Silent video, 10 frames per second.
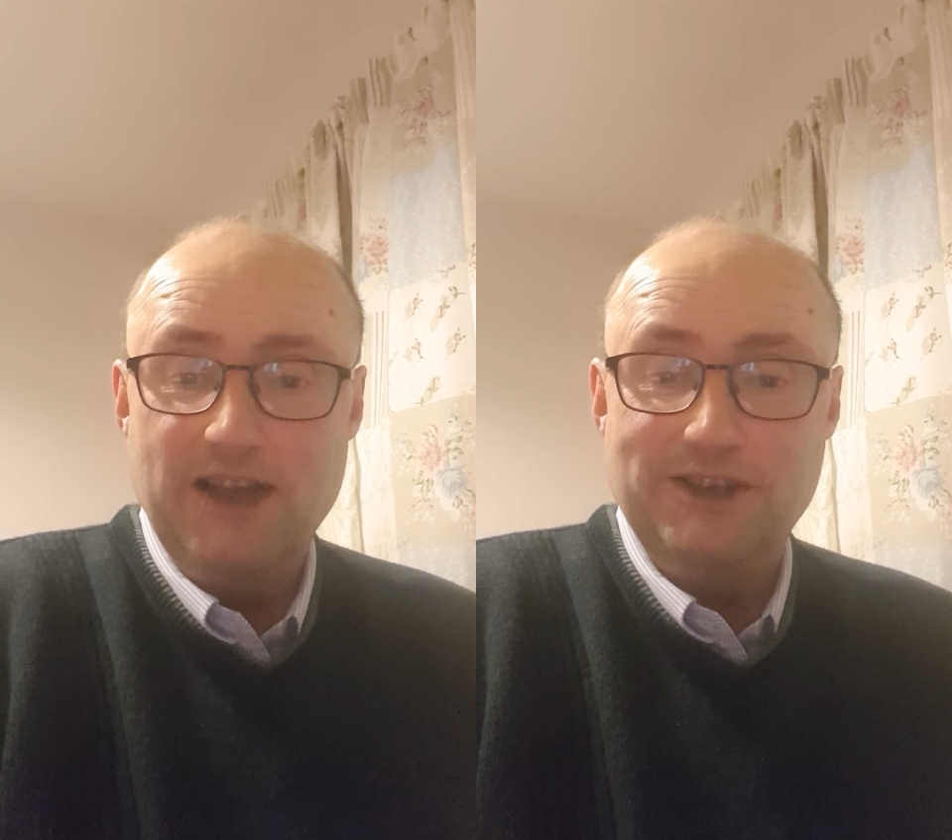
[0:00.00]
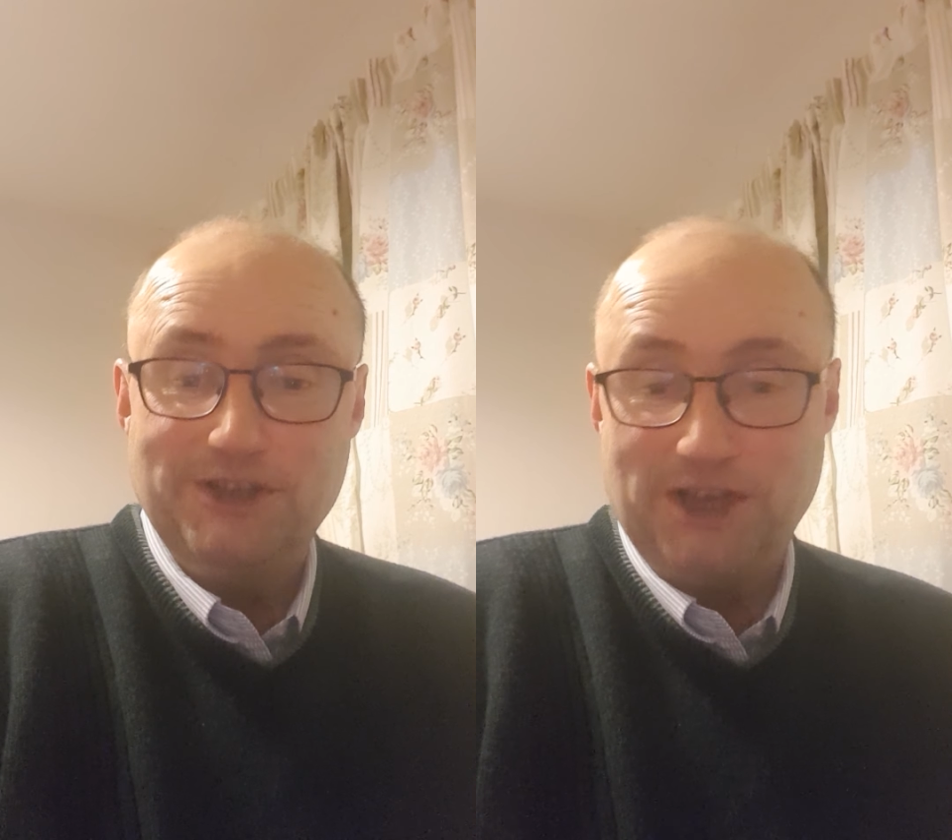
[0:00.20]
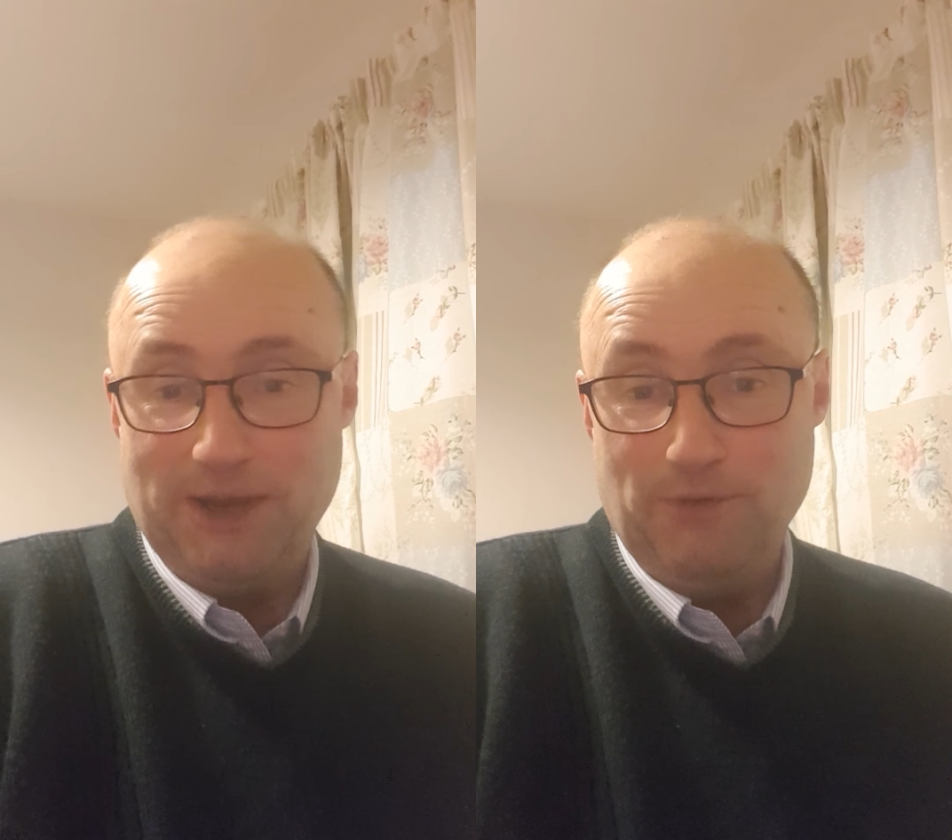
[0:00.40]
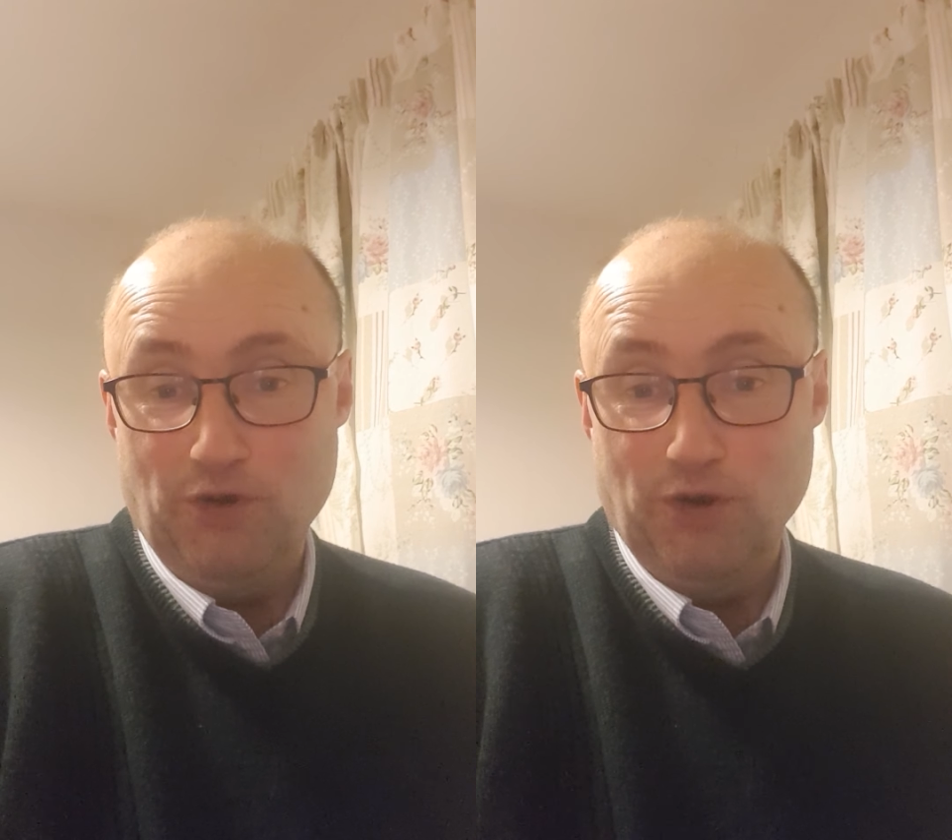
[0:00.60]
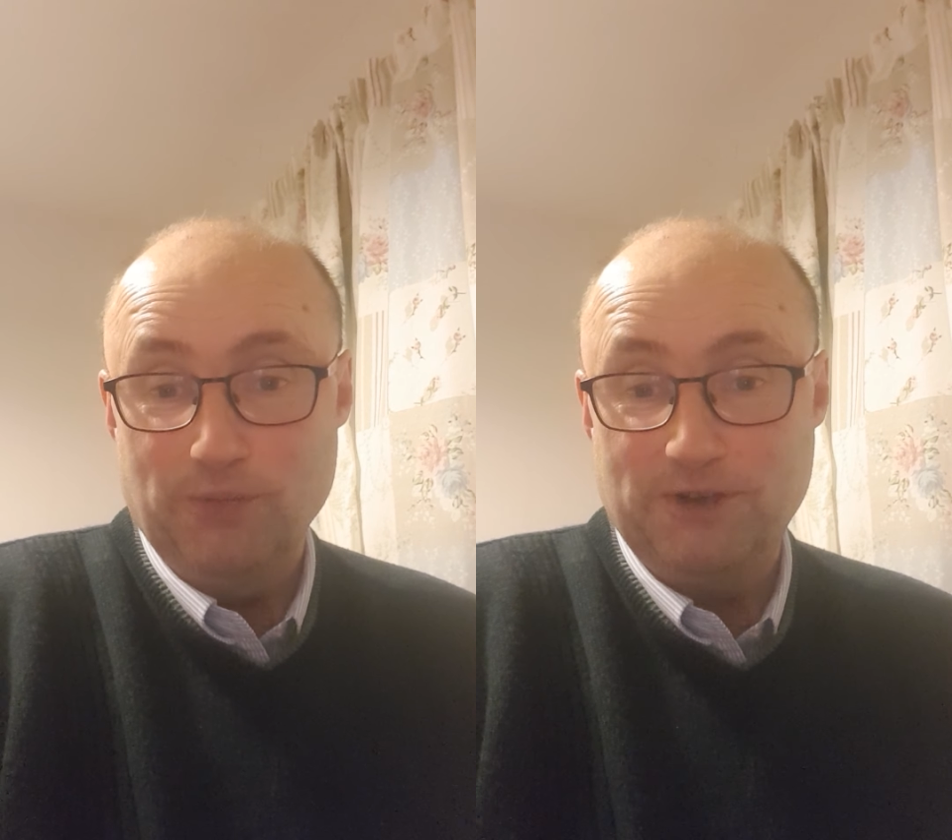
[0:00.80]
to keep you
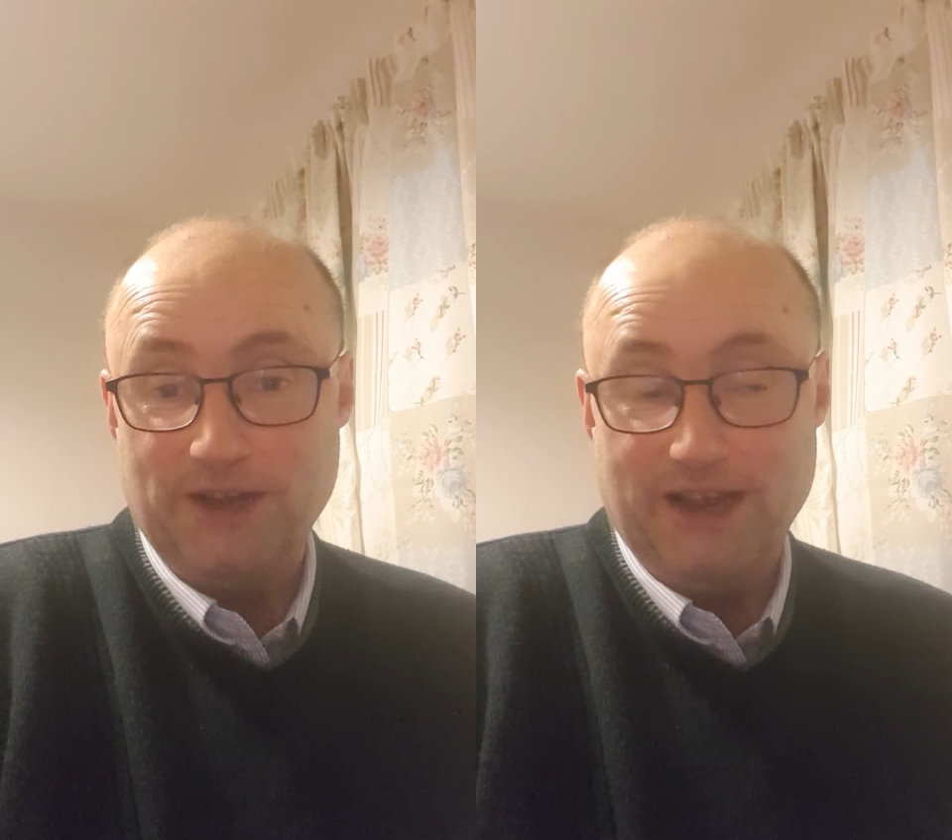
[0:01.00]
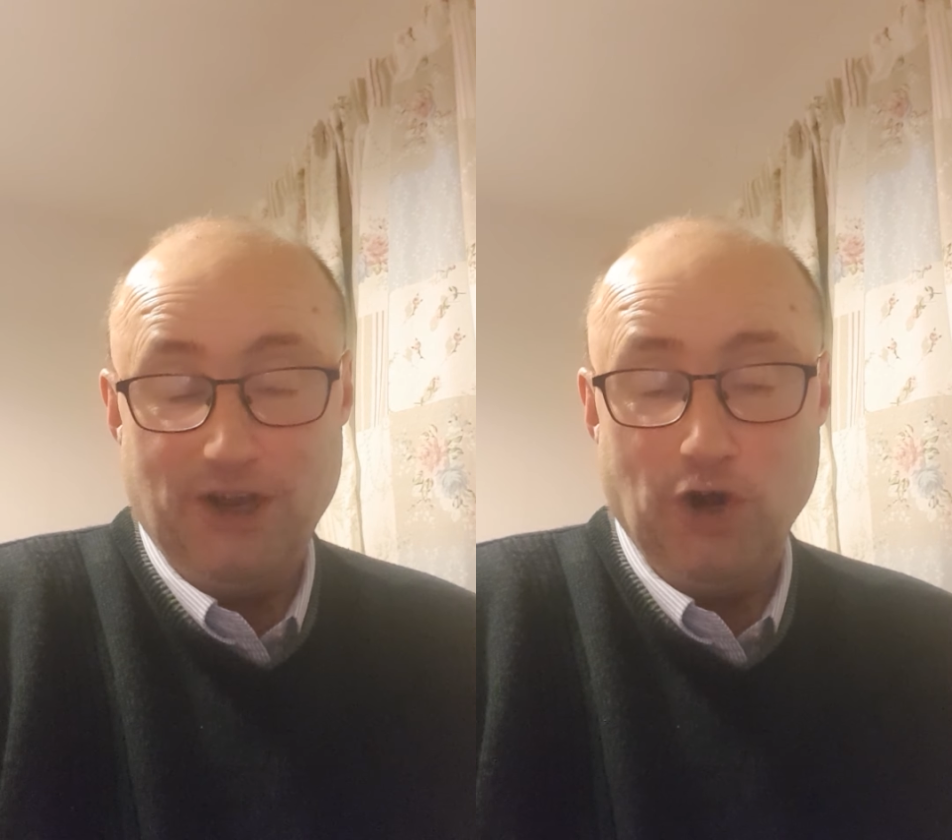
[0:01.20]
all up to date.